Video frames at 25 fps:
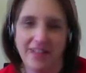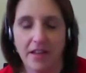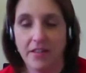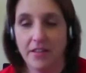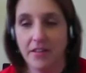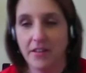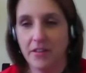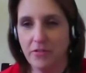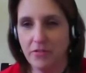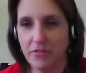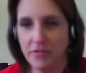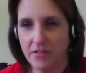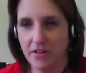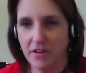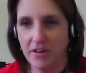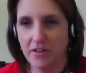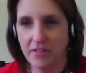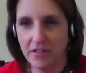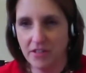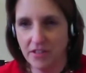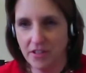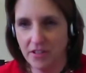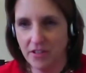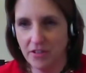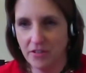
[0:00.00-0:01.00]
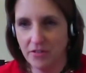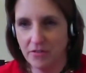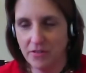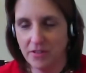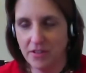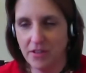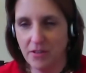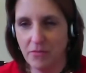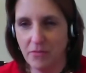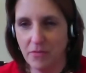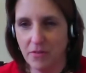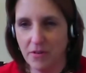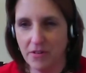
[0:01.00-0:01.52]
I think you started to use
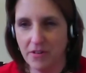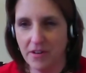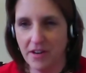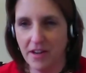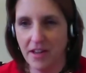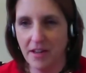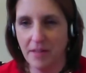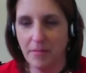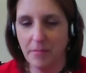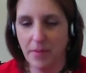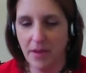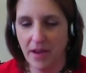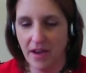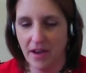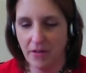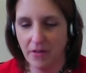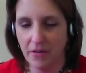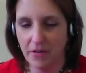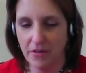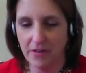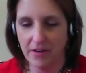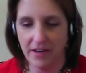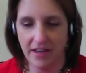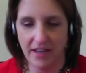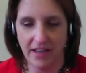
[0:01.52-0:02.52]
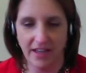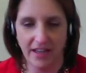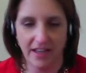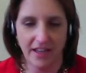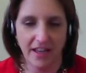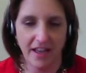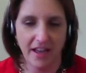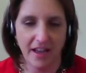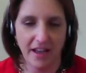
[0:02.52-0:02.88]
the word empowering.